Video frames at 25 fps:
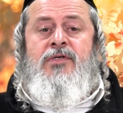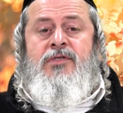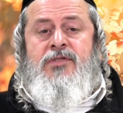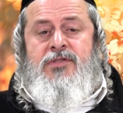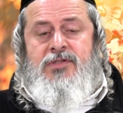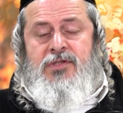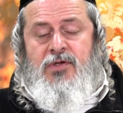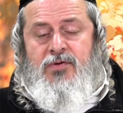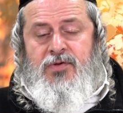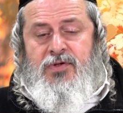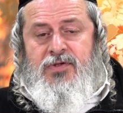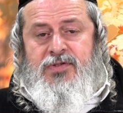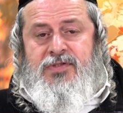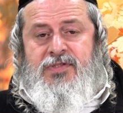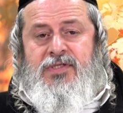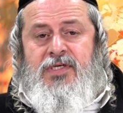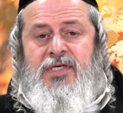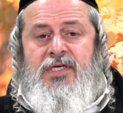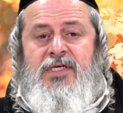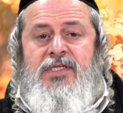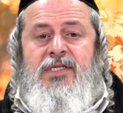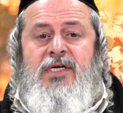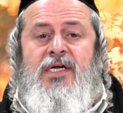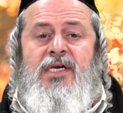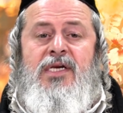So you
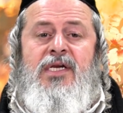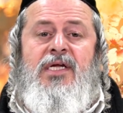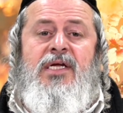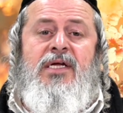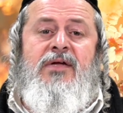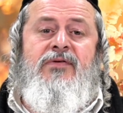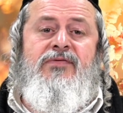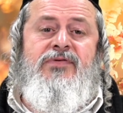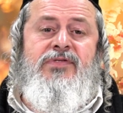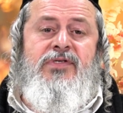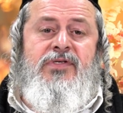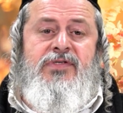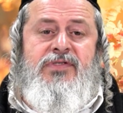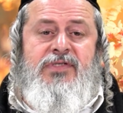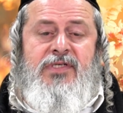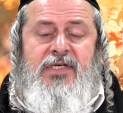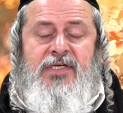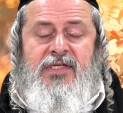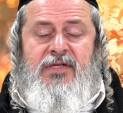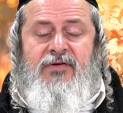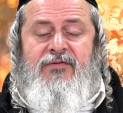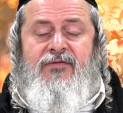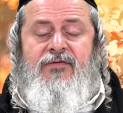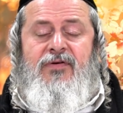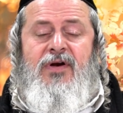see the leaves, you see
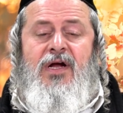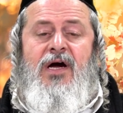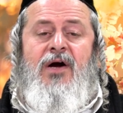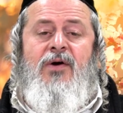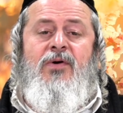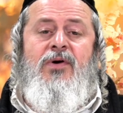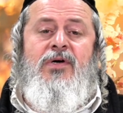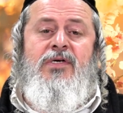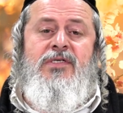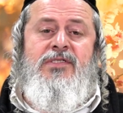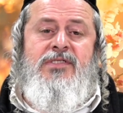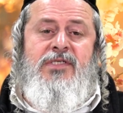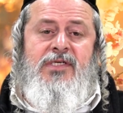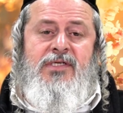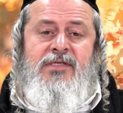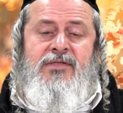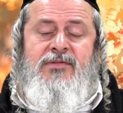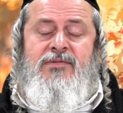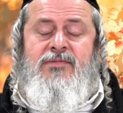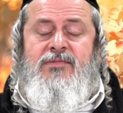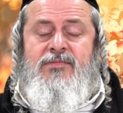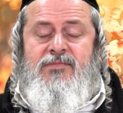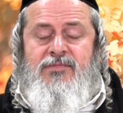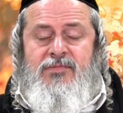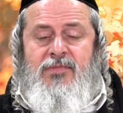the flowers,
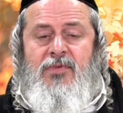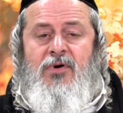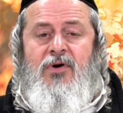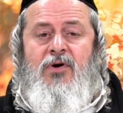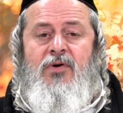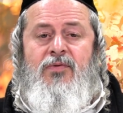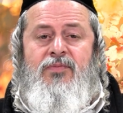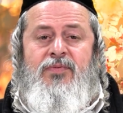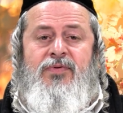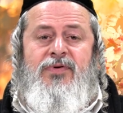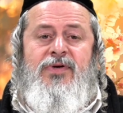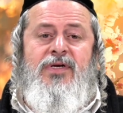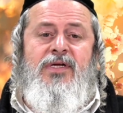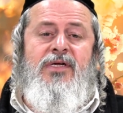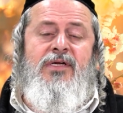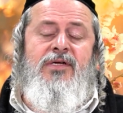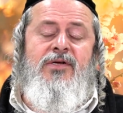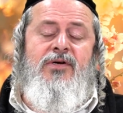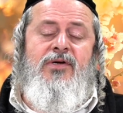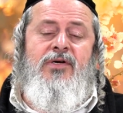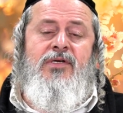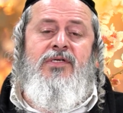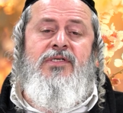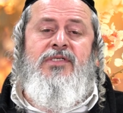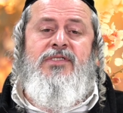and hopefully
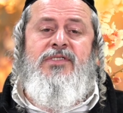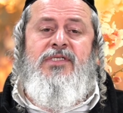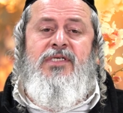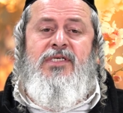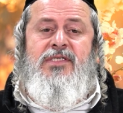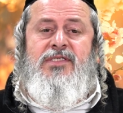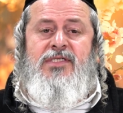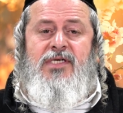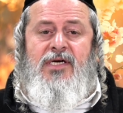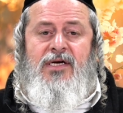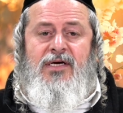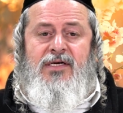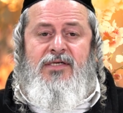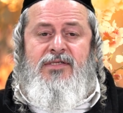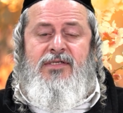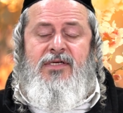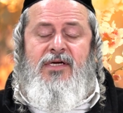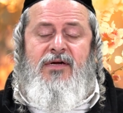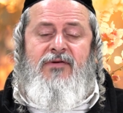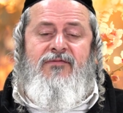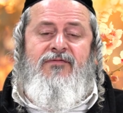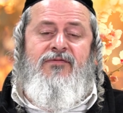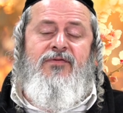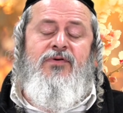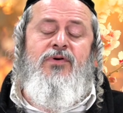you're going to see
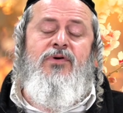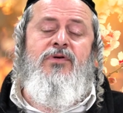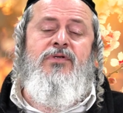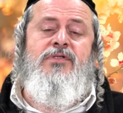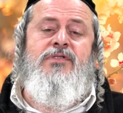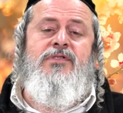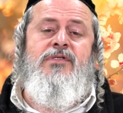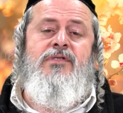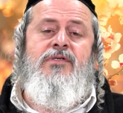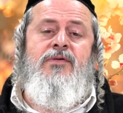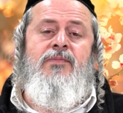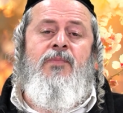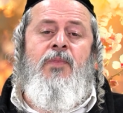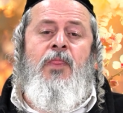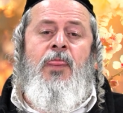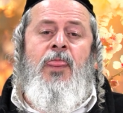the fruits.